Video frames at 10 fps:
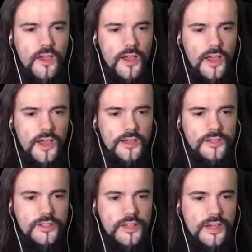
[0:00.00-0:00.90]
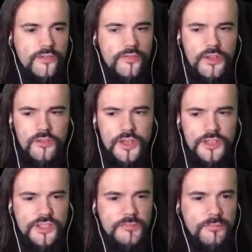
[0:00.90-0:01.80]
And I think
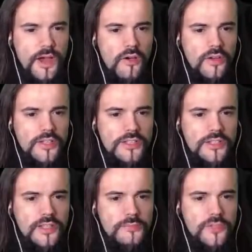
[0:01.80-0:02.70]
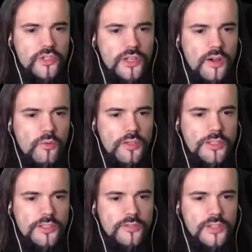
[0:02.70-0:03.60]
that's about it. So let me check
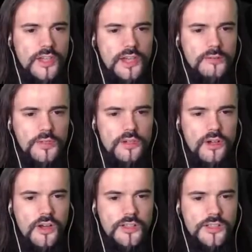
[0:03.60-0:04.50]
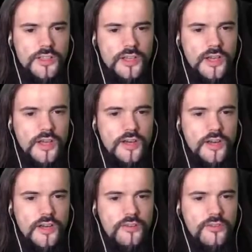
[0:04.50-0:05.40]
what's in the end, because
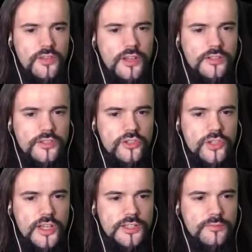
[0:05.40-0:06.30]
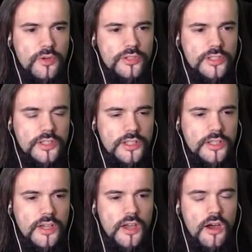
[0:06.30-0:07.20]
everything else is just
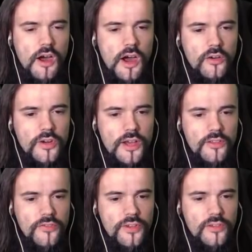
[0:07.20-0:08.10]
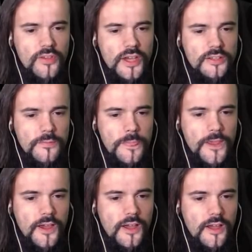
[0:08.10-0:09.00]
mostly... Oh, another thing that
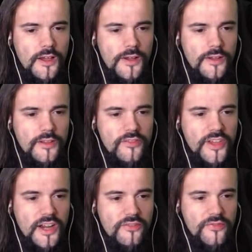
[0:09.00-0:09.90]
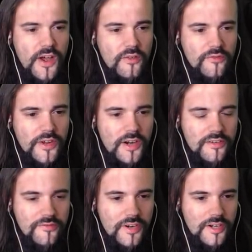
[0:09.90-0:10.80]
I found
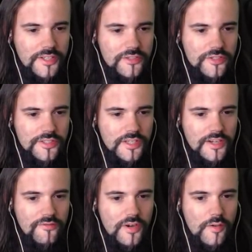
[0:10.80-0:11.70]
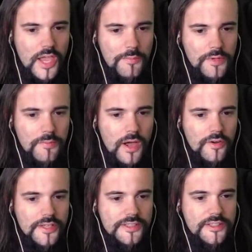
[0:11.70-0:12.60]
very interesting and very happy
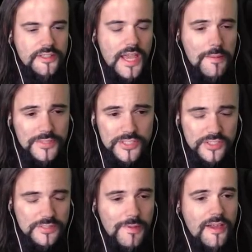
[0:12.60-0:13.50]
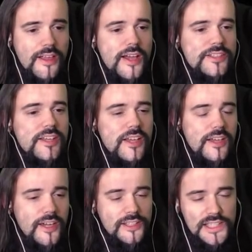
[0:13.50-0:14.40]
about is the Nemesis is back, guys.
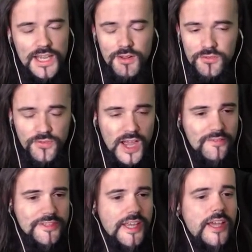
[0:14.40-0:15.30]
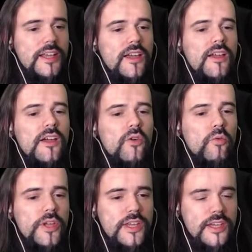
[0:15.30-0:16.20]
At level 5 Xana,
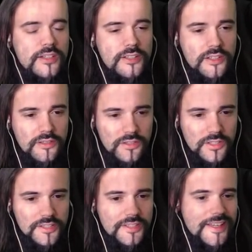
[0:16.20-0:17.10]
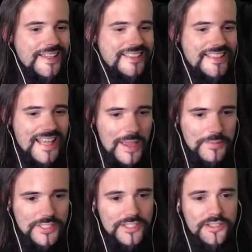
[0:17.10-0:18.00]
we can get
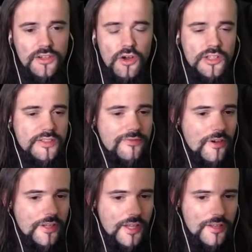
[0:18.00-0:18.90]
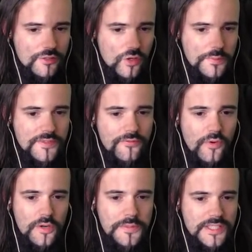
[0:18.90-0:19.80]
Nemesis and cost 4 Chaos Orbs,
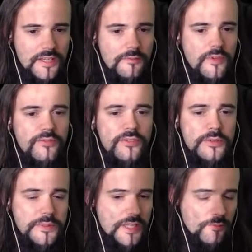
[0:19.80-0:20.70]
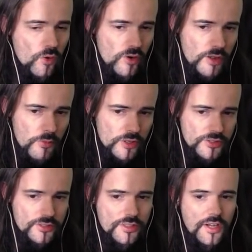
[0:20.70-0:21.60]
40%, 50% more Rare
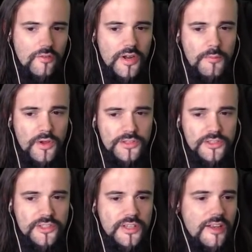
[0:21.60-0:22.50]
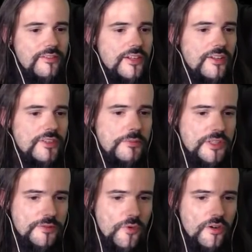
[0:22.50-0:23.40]
Mosses. Rare Mosses can have
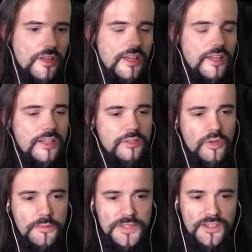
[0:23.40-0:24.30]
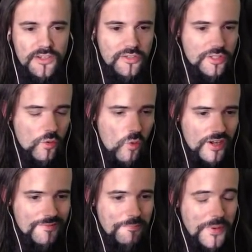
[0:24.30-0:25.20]
Nemesis mod. 20% increase
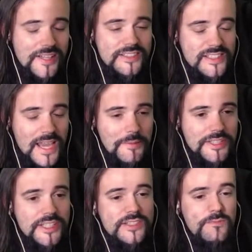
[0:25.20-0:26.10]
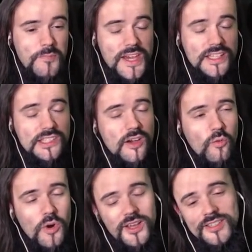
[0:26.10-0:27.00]
quant, but Nemesis means
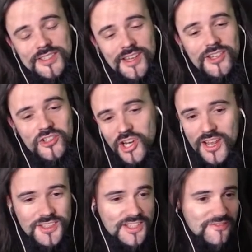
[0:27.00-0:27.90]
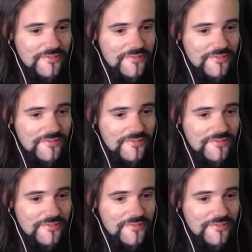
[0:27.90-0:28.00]
we can start chancing